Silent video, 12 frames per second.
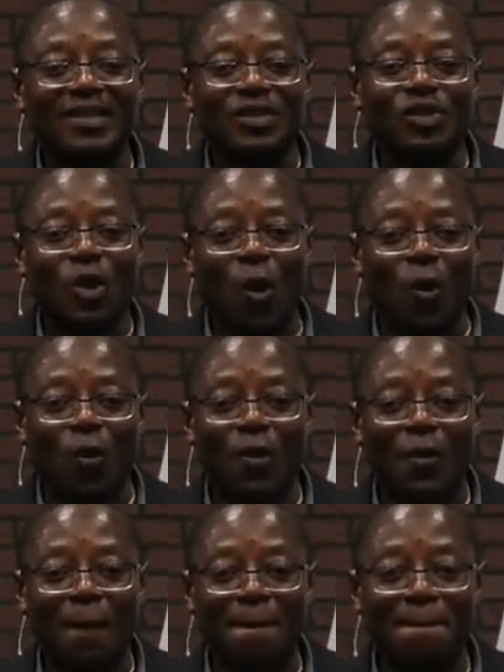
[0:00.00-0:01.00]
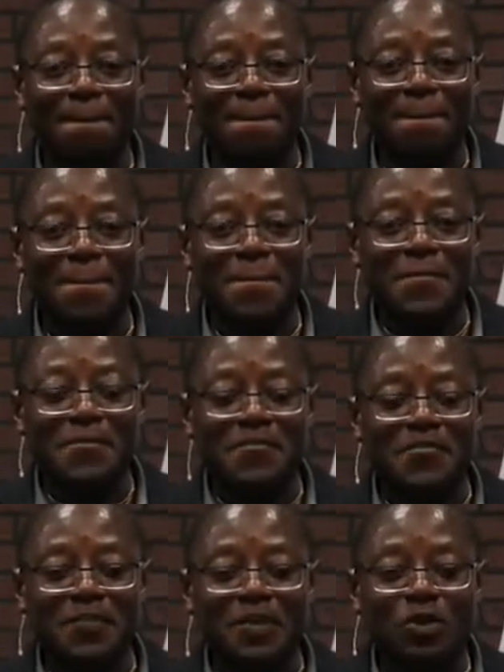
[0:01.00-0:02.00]
So,
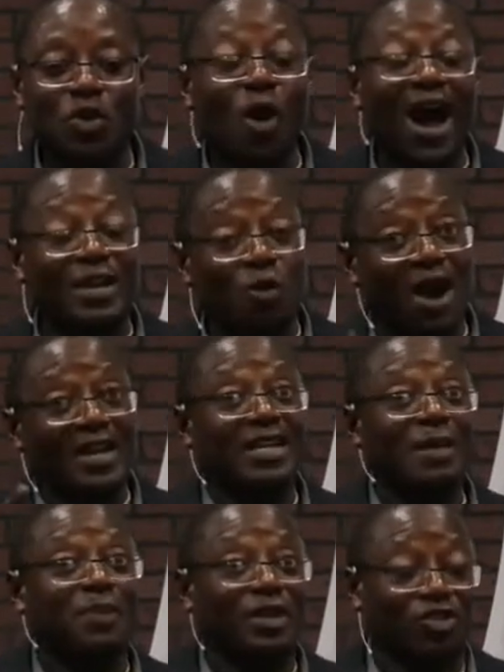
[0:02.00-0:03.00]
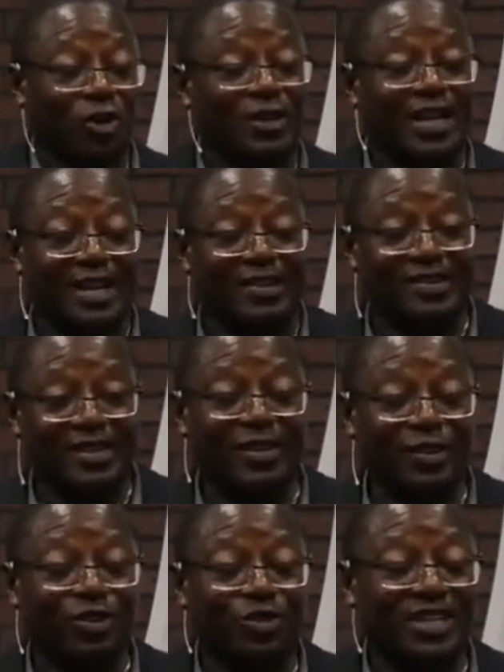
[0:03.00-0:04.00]
you are the one in the picture there,
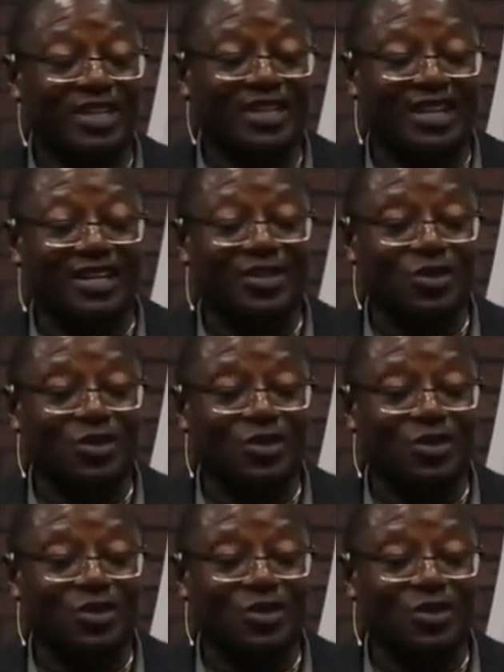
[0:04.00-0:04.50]
illustration there.